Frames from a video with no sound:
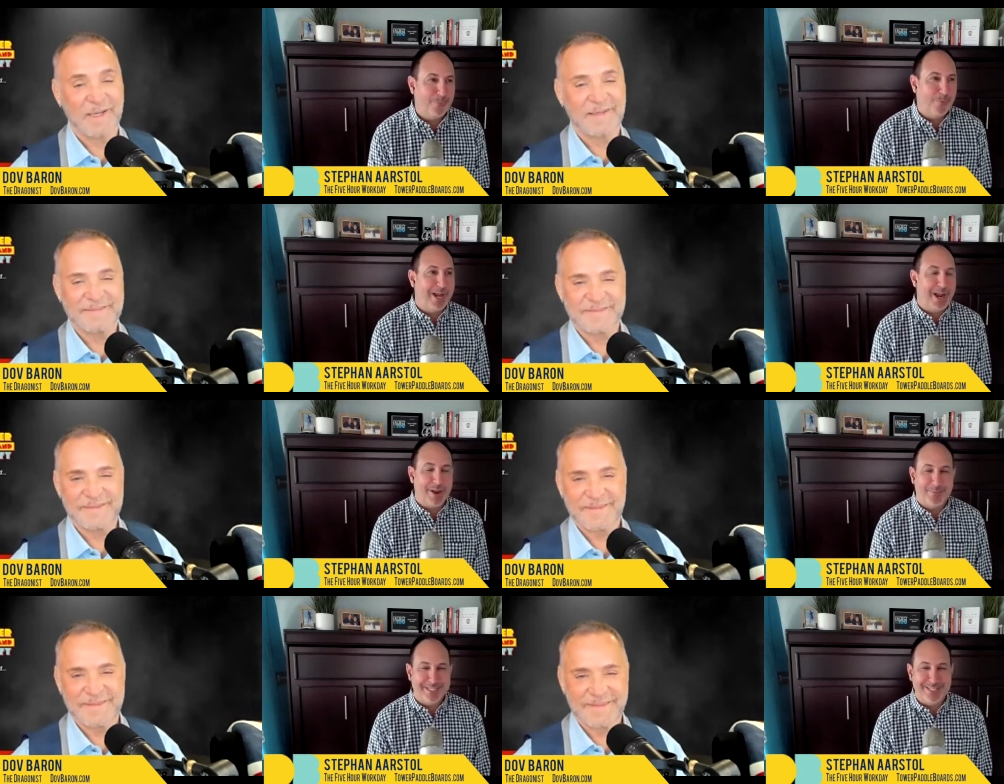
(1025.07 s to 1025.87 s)
Speaker 1: went out of
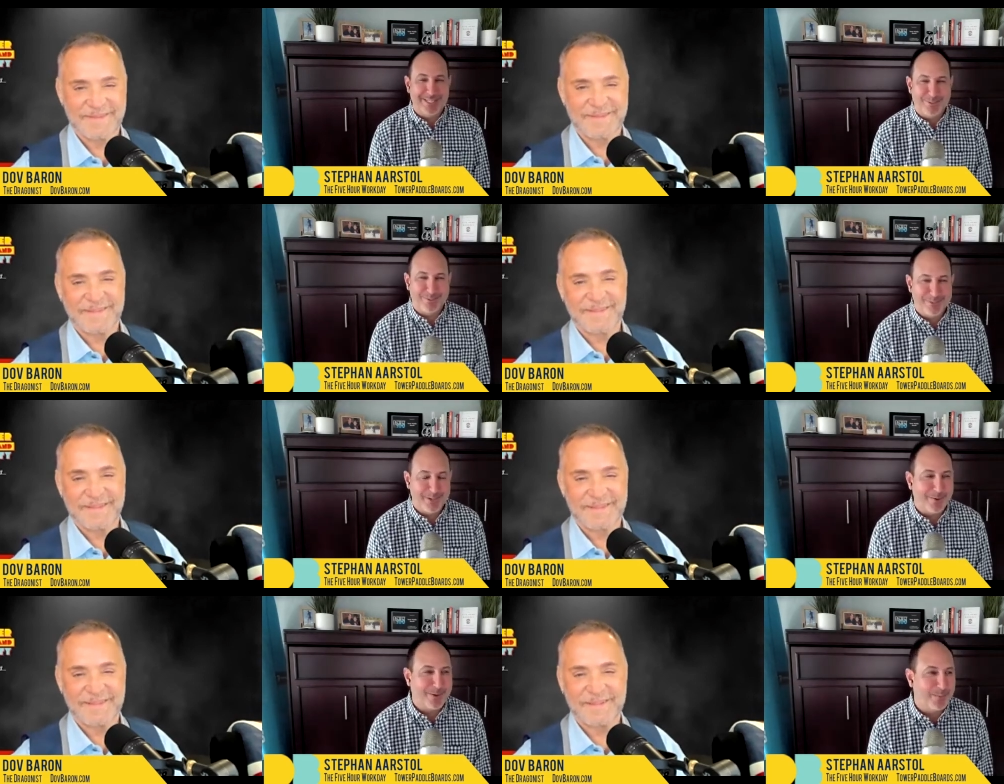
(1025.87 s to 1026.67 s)
business or, you know,
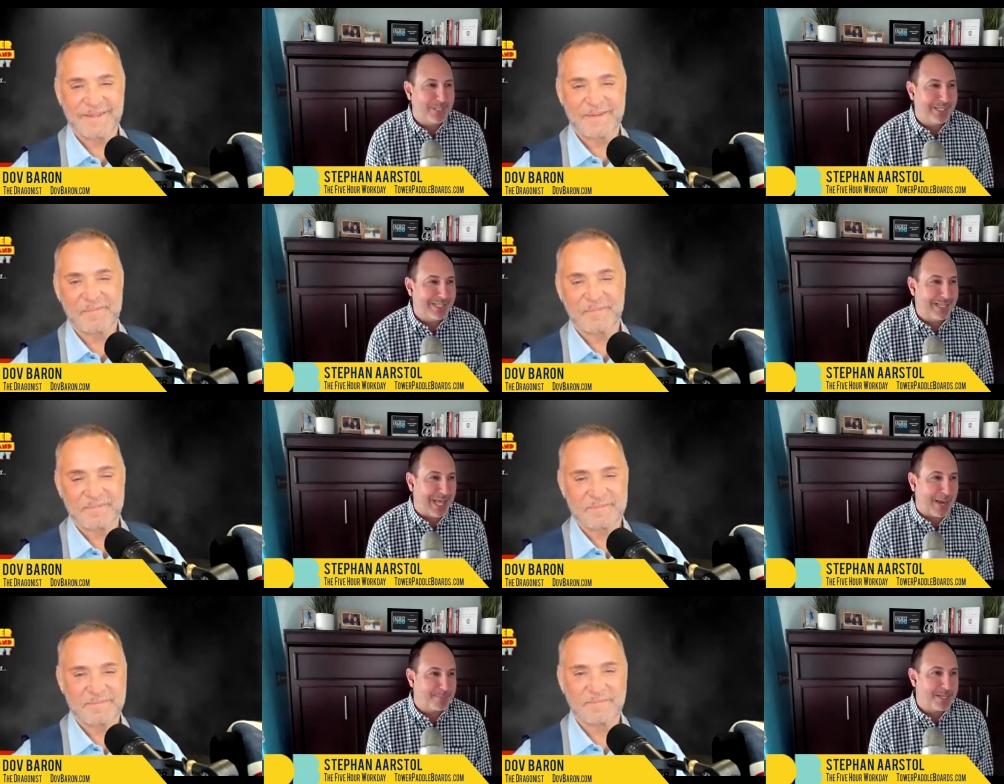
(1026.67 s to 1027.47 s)
completely
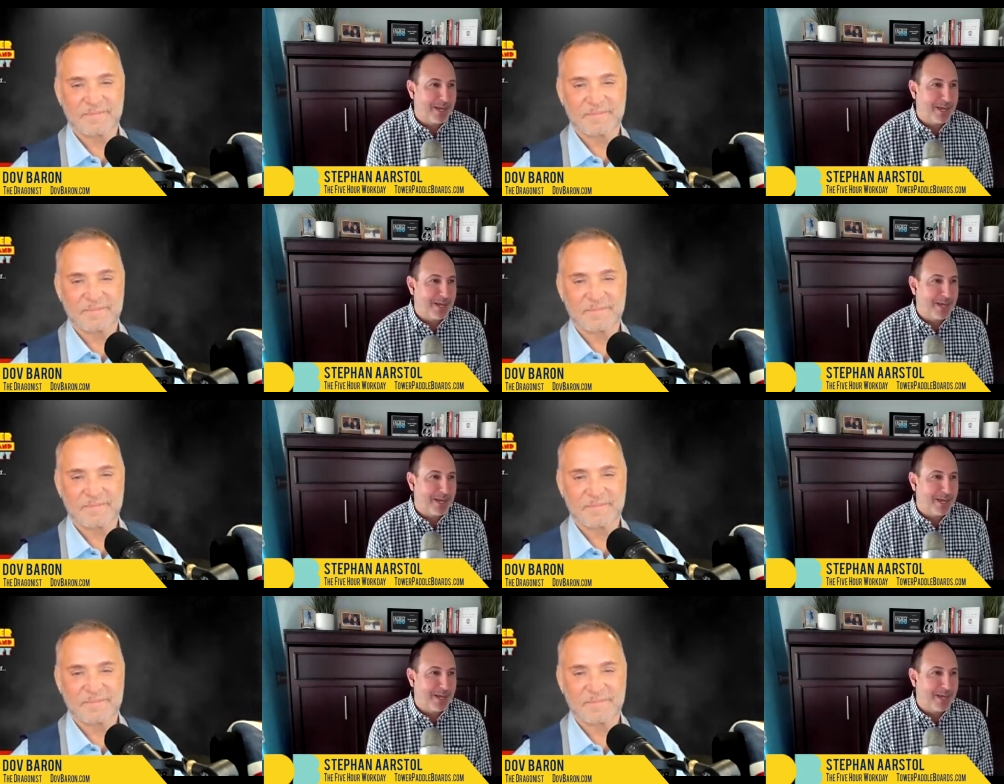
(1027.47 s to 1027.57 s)
collapsed.